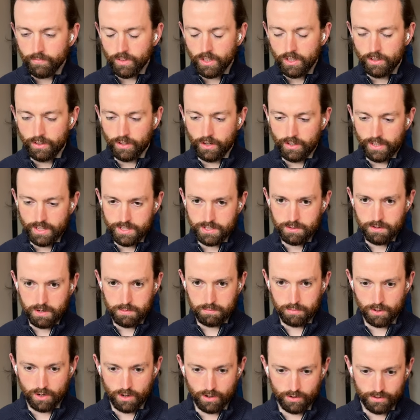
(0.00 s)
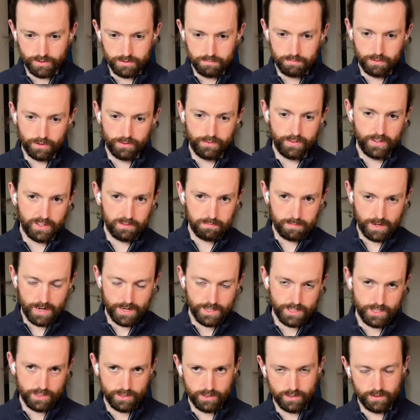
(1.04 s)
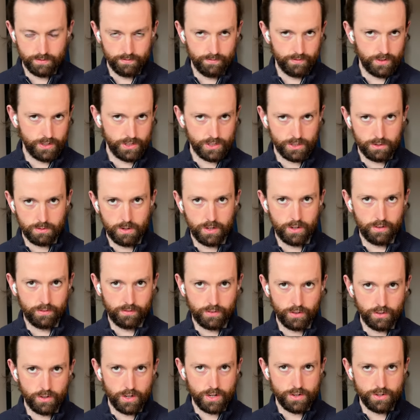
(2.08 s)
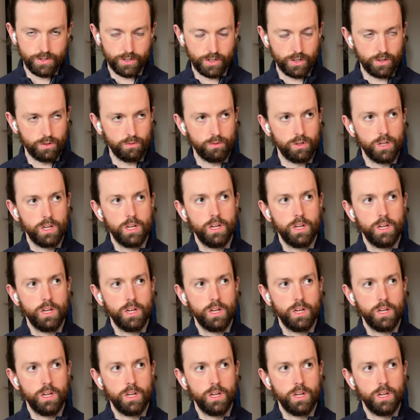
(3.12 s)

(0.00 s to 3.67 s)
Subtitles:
Now that's quite broad, but think back to this quite a few years ago.